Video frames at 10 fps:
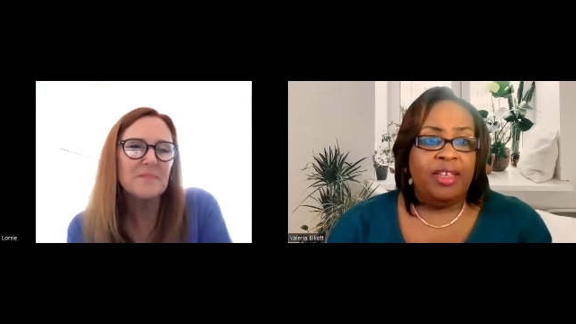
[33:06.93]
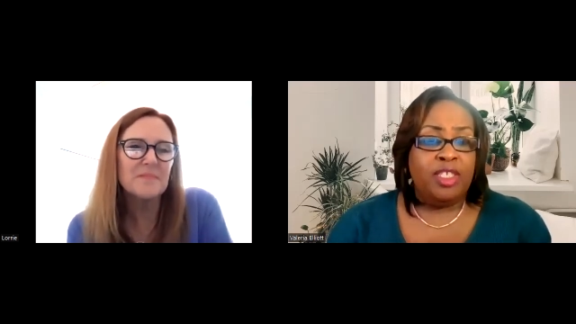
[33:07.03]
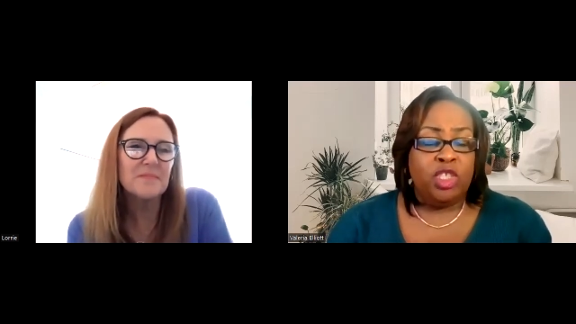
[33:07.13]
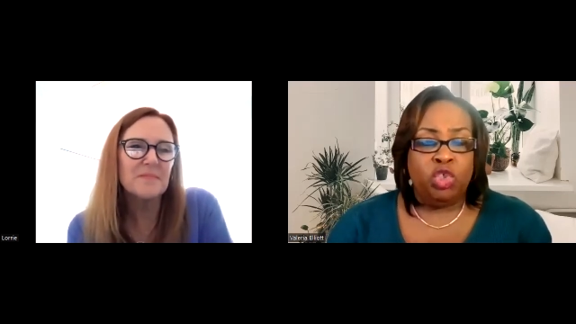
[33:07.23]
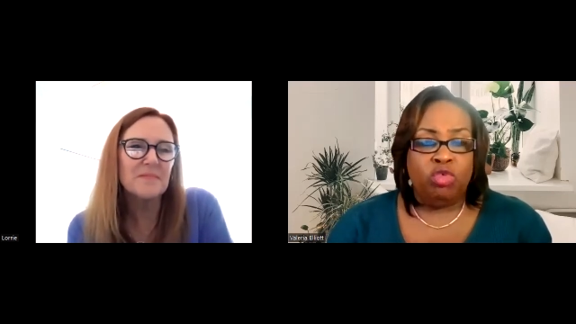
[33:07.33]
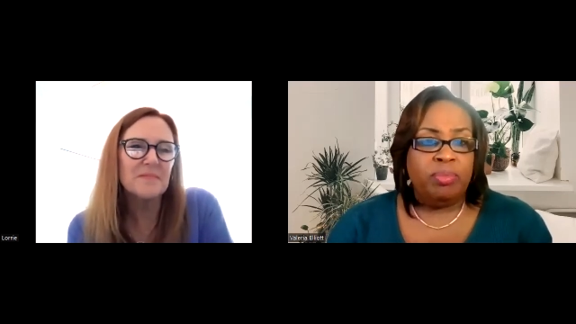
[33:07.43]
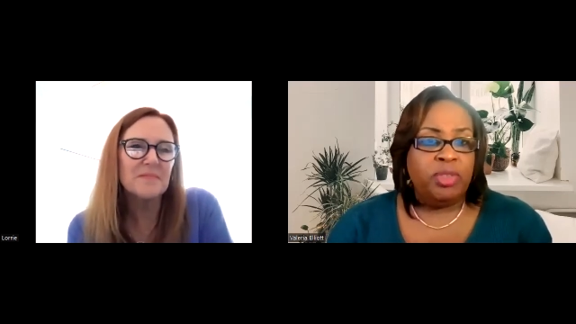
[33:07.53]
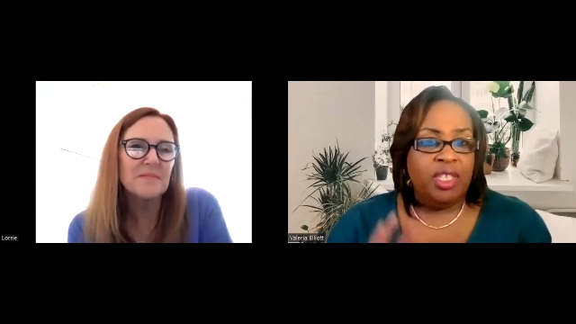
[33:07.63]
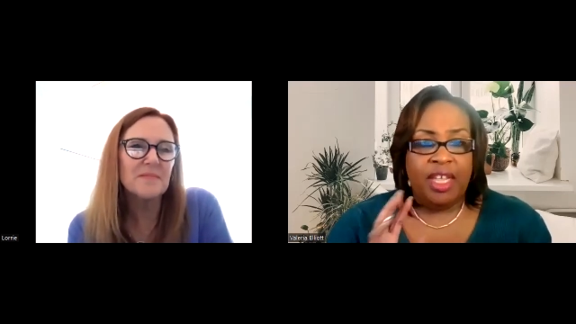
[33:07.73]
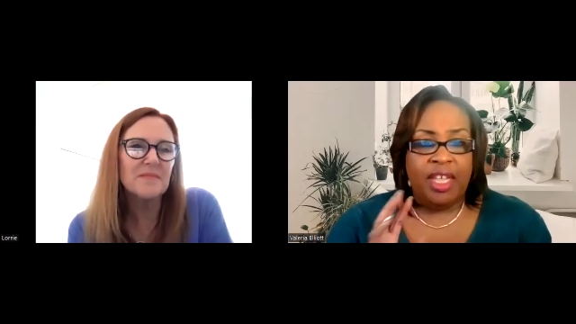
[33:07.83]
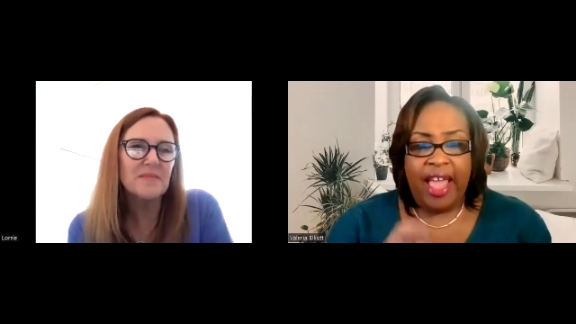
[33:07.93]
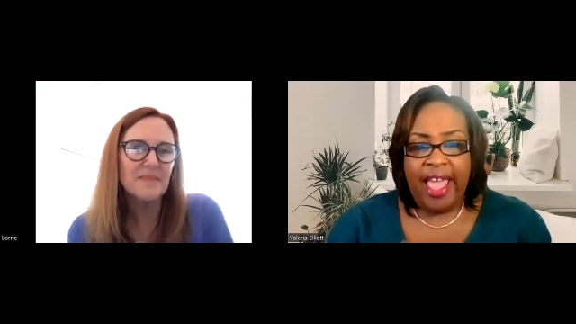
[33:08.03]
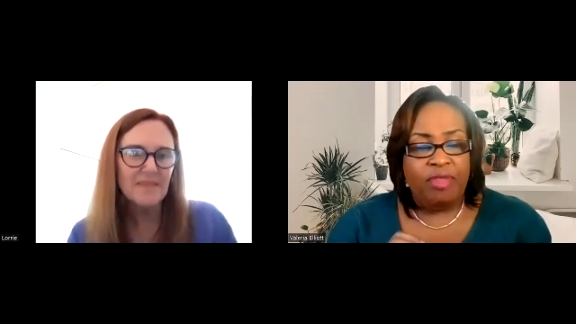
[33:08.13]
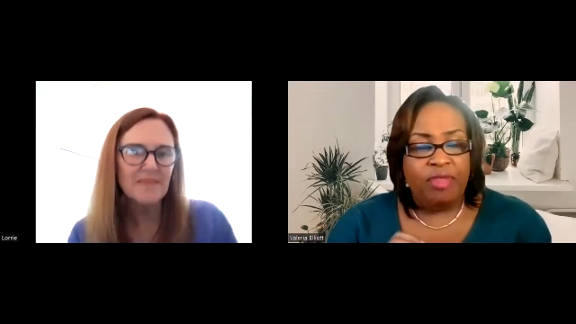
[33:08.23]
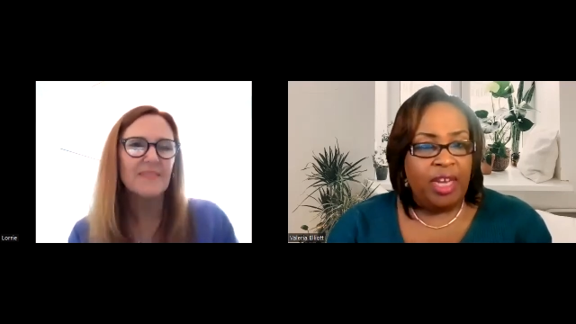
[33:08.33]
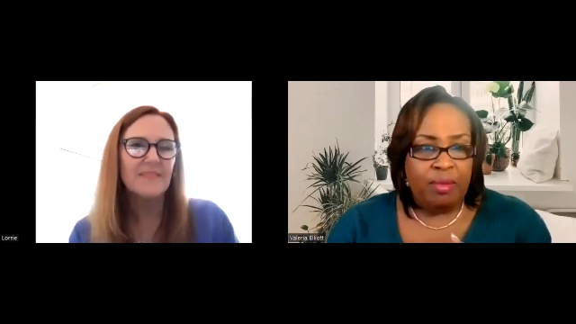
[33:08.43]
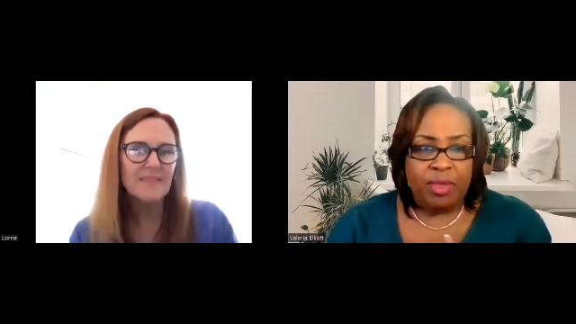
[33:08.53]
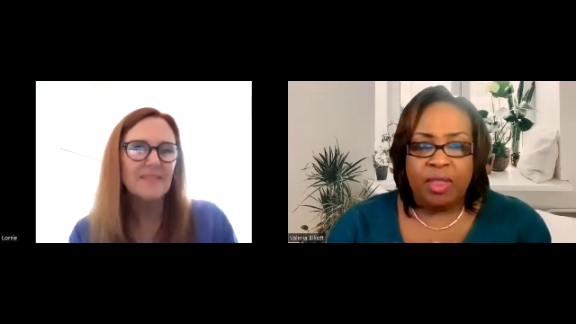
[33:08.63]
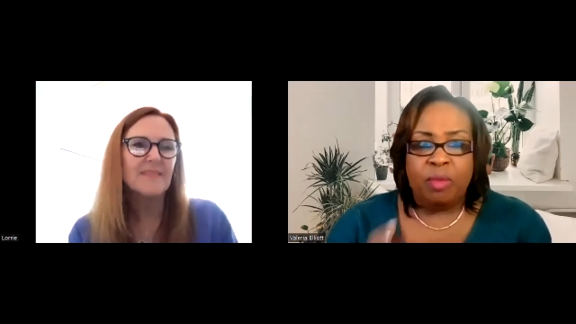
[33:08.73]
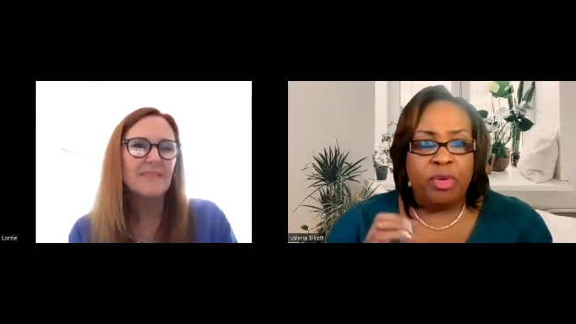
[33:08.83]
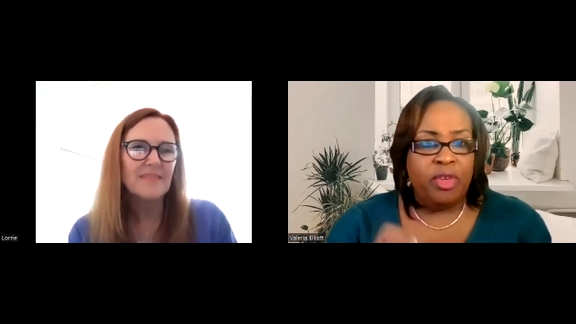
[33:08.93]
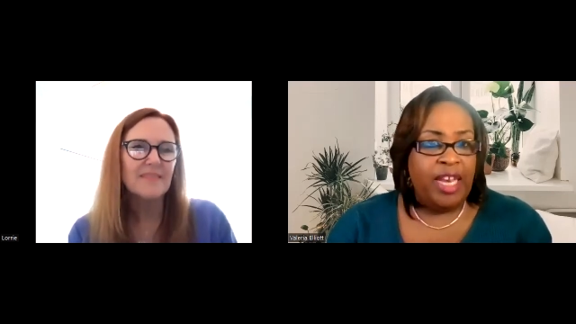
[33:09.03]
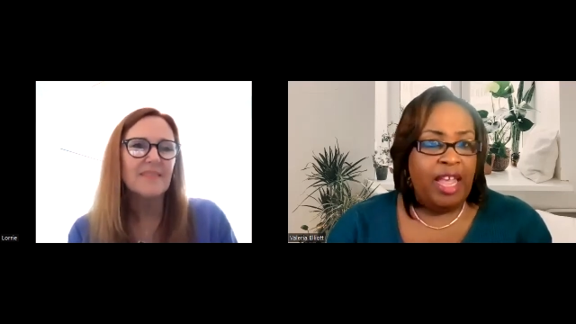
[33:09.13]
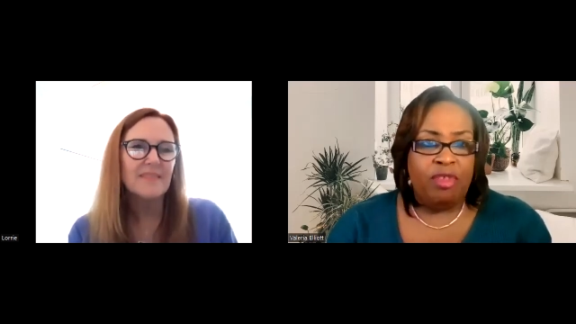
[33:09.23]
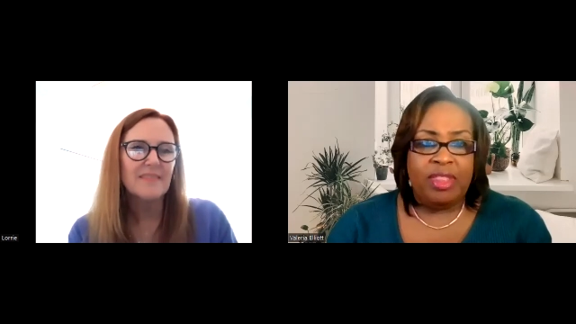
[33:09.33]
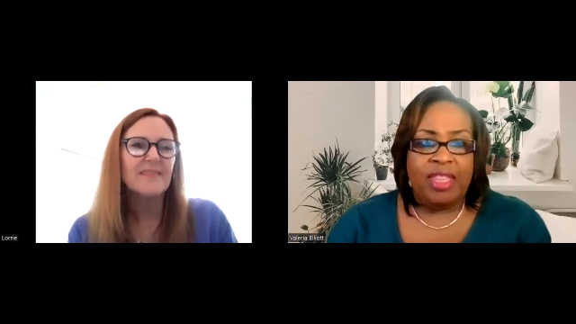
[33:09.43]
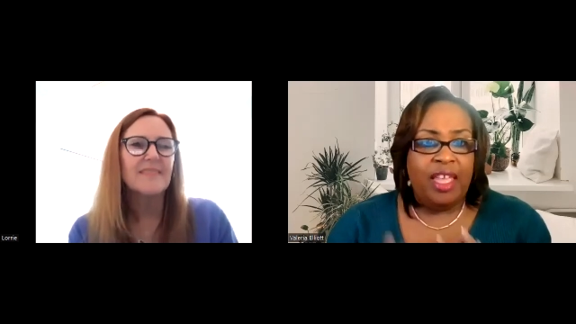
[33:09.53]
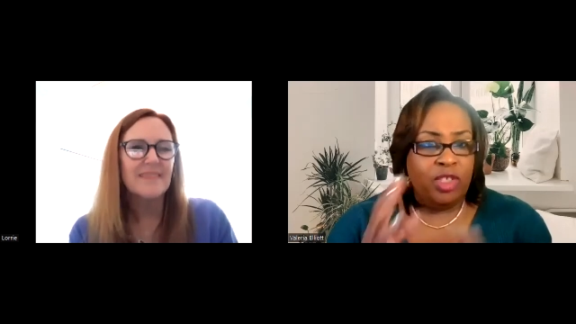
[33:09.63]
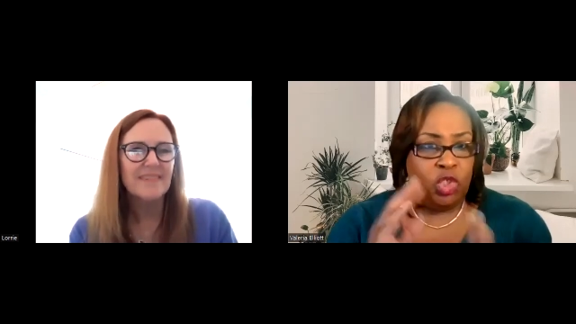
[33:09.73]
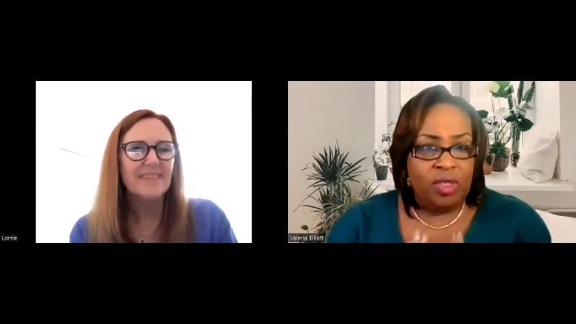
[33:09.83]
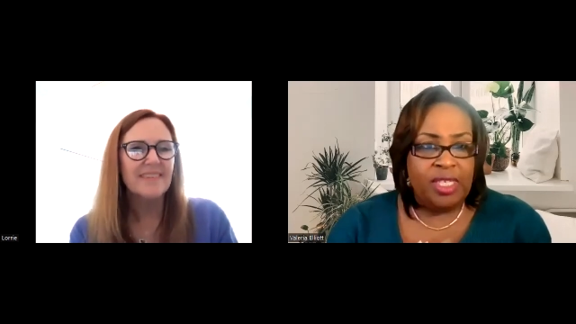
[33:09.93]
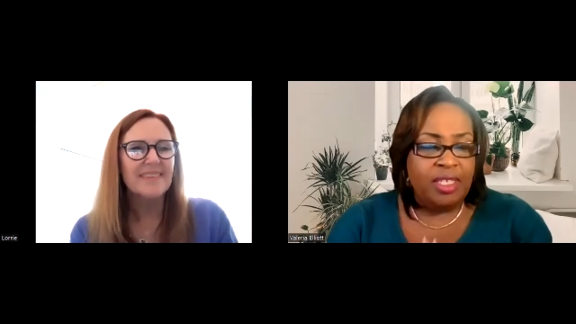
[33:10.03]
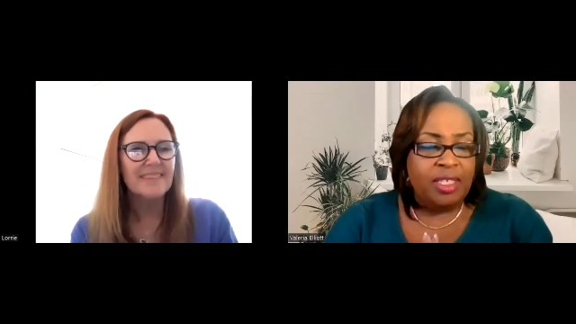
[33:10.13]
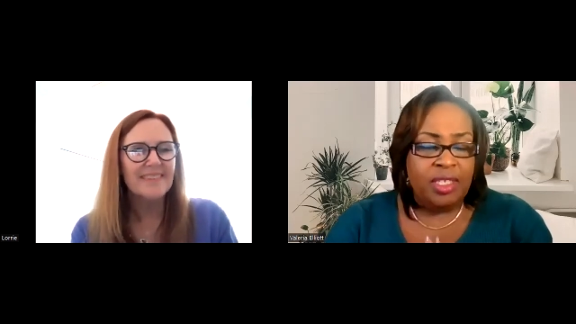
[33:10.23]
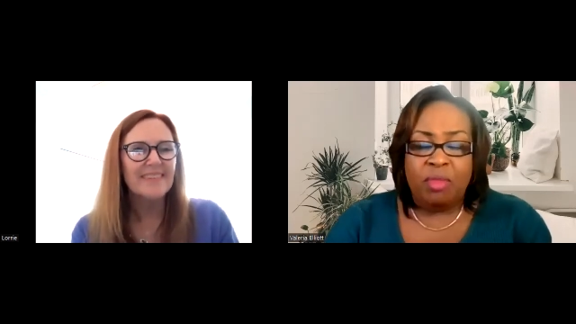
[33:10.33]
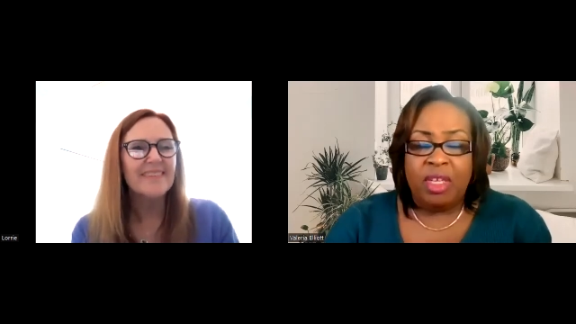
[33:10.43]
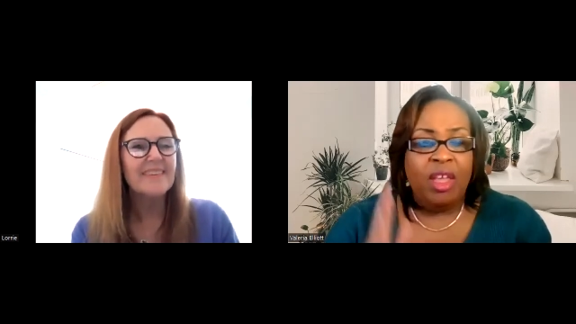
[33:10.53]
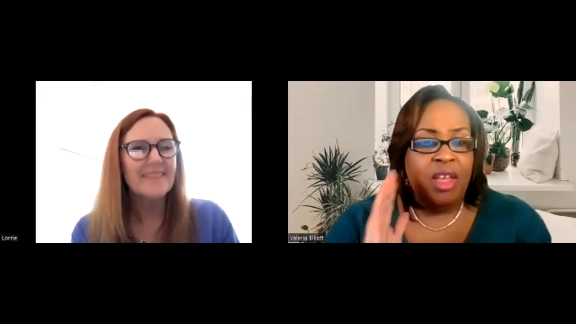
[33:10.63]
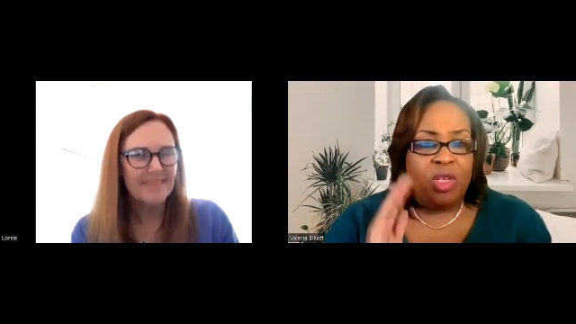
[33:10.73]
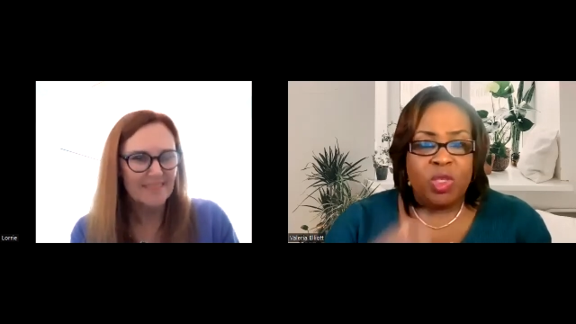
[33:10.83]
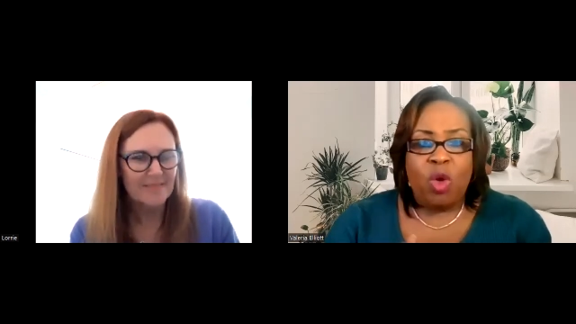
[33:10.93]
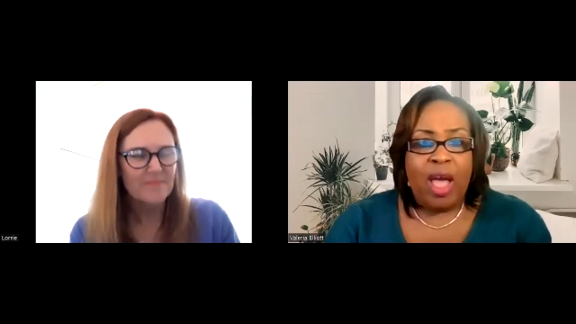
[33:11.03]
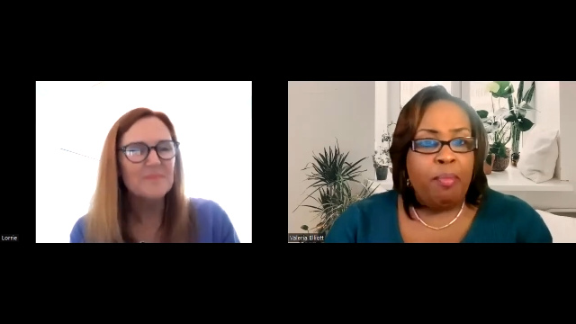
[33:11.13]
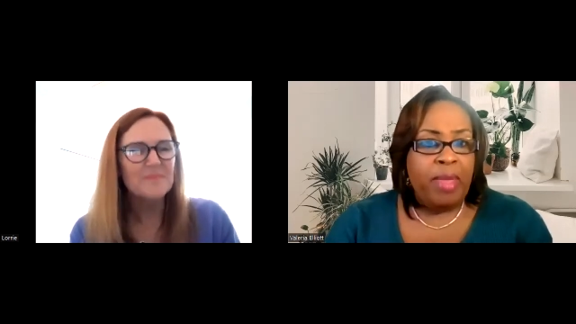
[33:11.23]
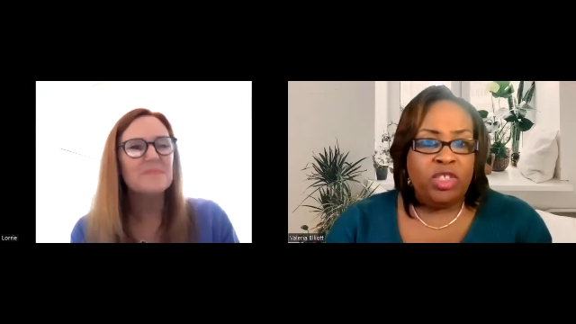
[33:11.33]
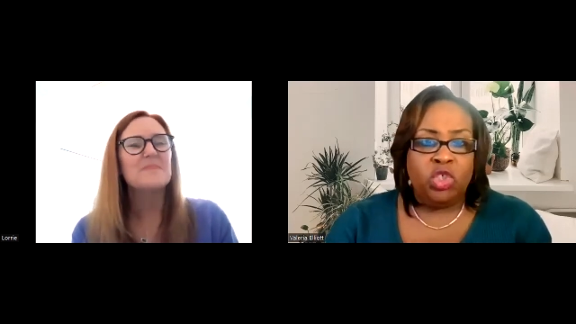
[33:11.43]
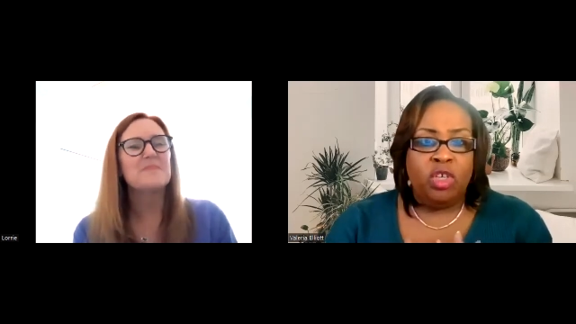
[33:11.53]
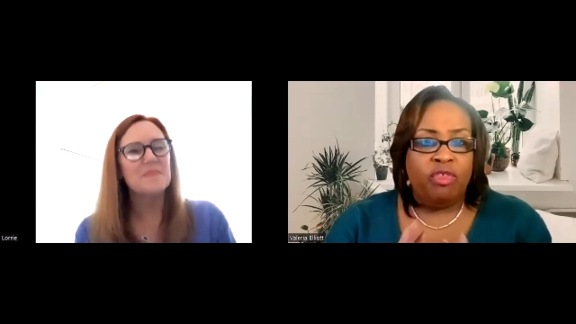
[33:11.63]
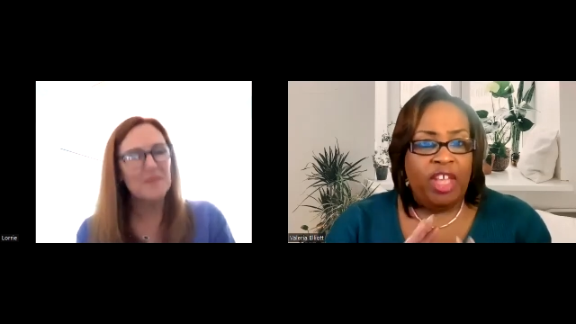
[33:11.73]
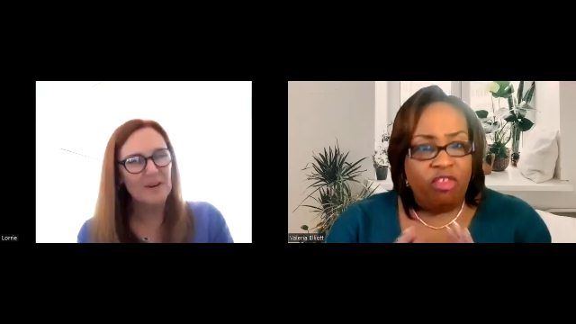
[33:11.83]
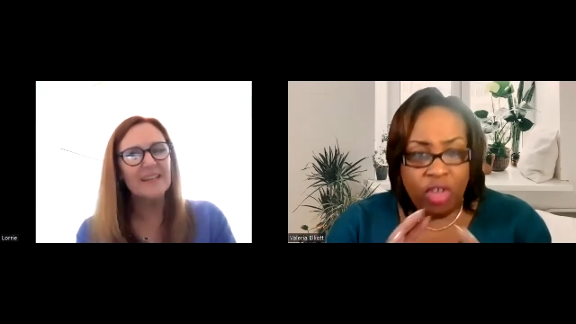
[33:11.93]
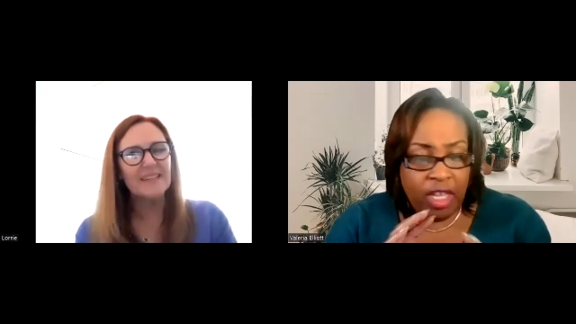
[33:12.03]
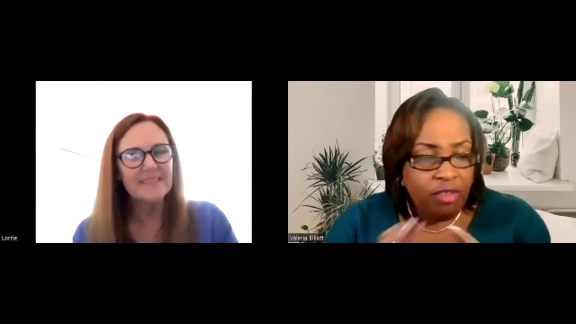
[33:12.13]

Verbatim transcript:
Speaker 1: in the description that i have the names of the book and everything because you sent it to me so i'll make sure if every,